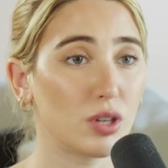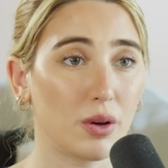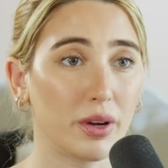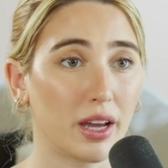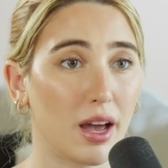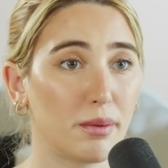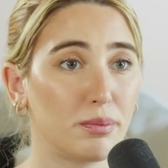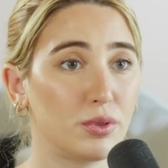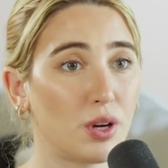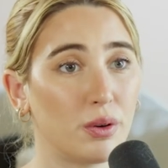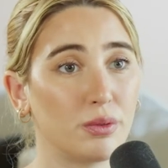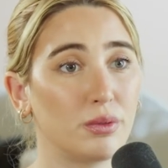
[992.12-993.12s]
showing up.
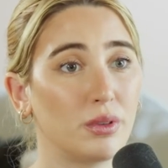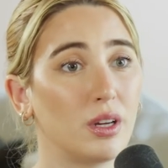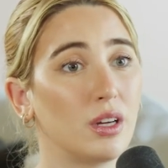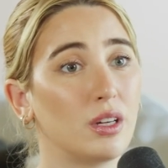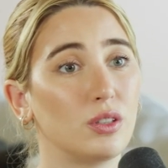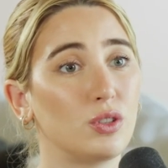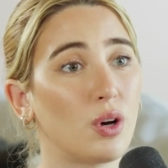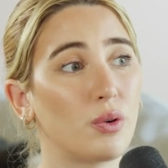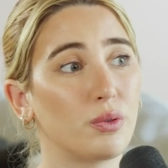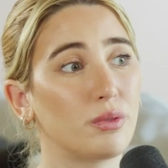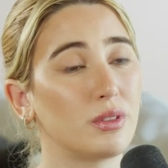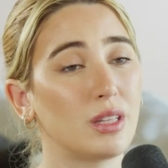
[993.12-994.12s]
Don't
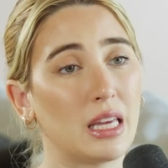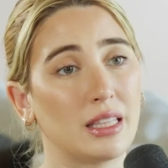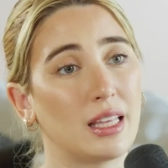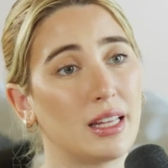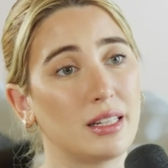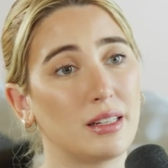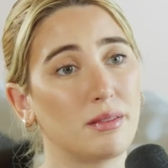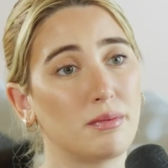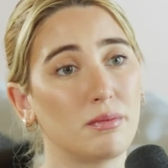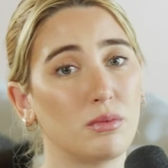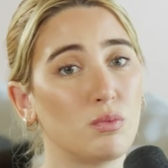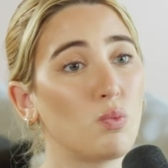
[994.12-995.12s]
think that
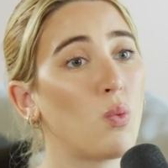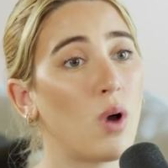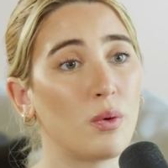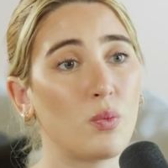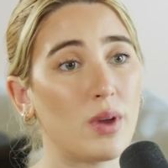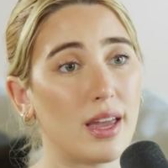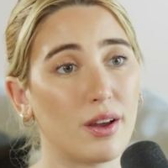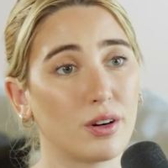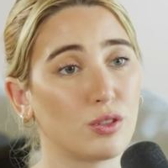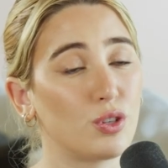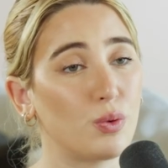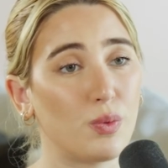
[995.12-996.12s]
1 week or
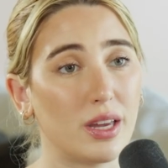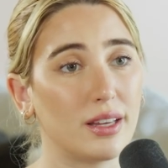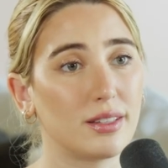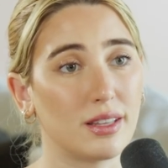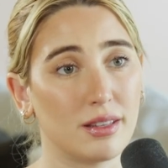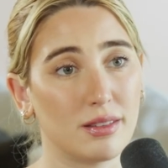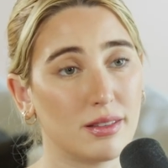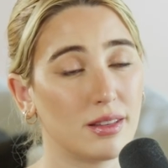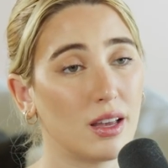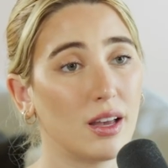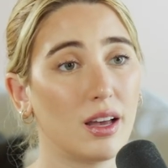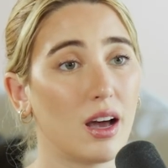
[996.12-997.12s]
2 weeks is
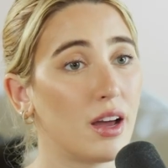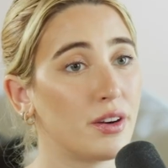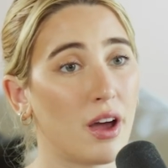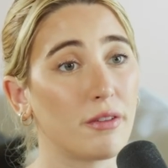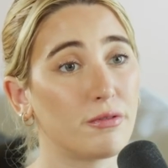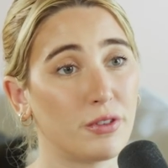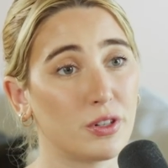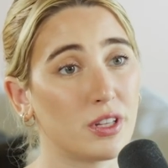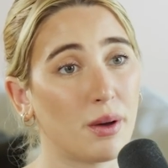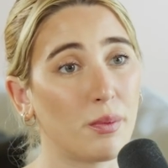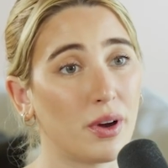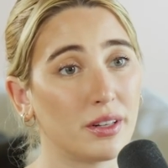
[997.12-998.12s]
enough for
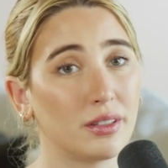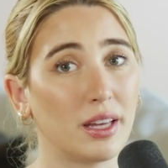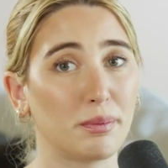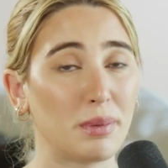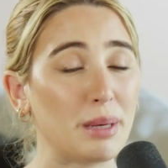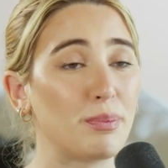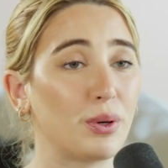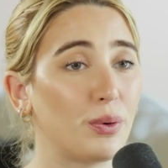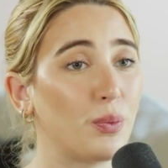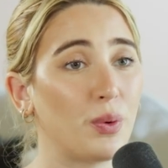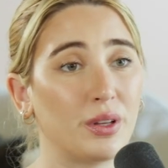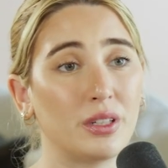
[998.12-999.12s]
someone. Like, people
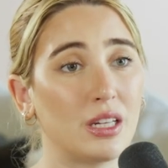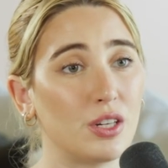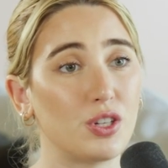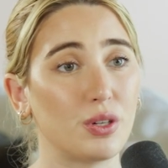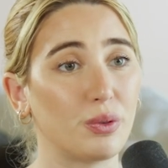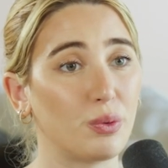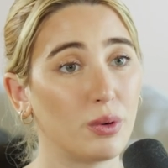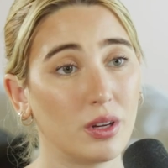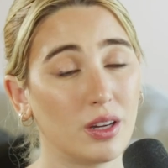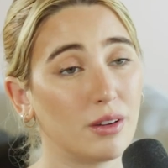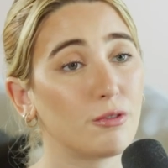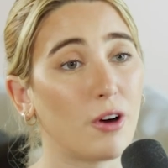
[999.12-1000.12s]
will need you
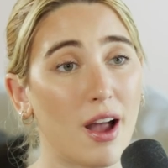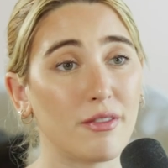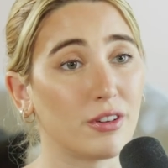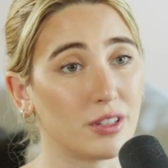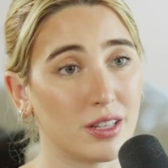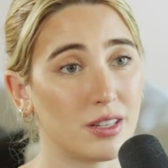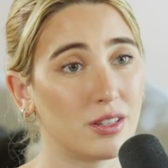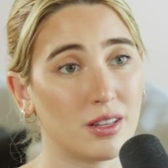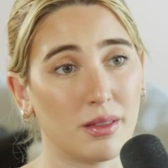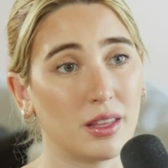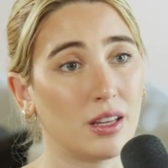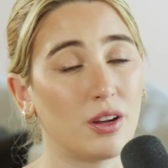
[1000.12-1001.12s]
forever. This is
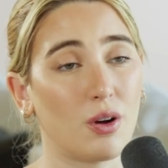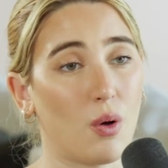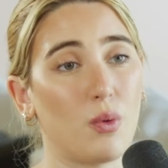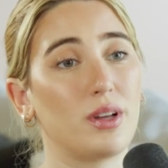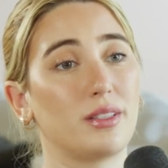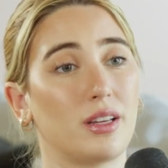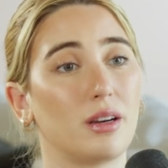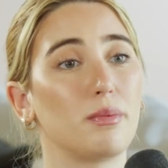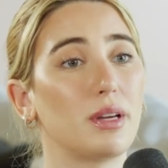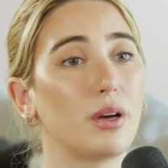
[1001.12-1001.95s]
something you're always going to be